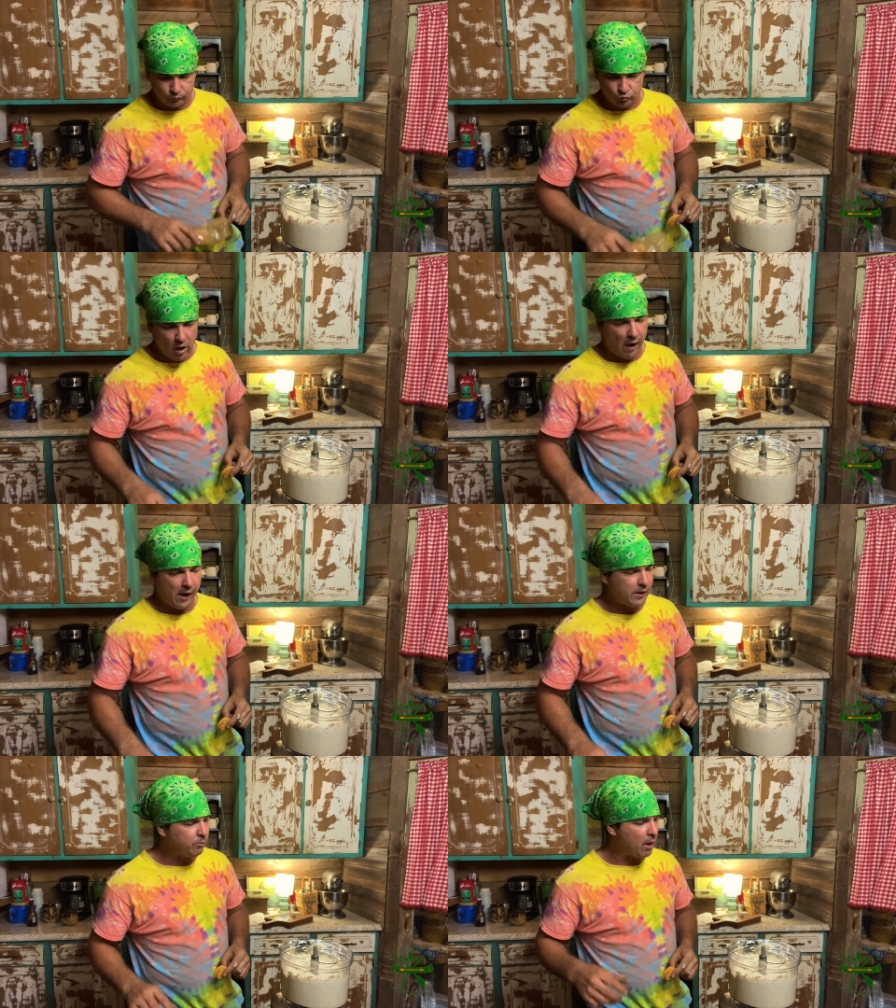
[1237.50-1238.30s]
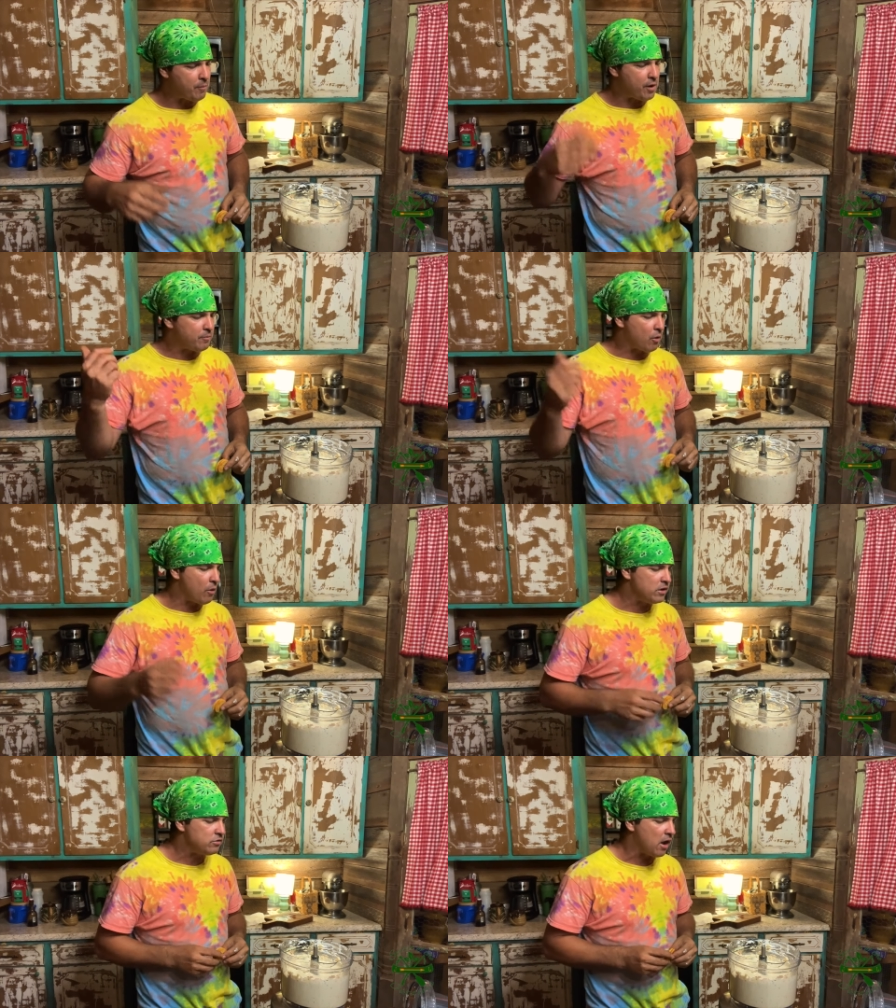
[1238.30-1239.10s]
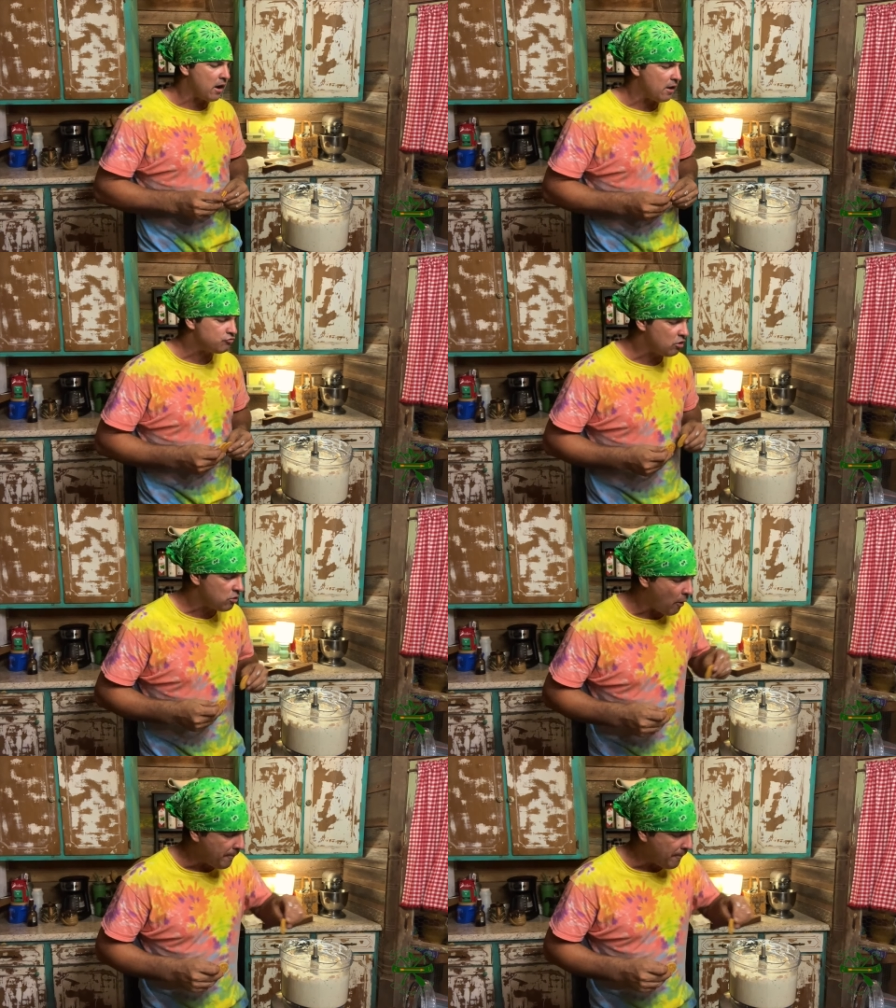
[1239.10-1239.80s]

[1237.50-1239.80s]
Yeah, I ain't probably even gonna eat that after Sunday.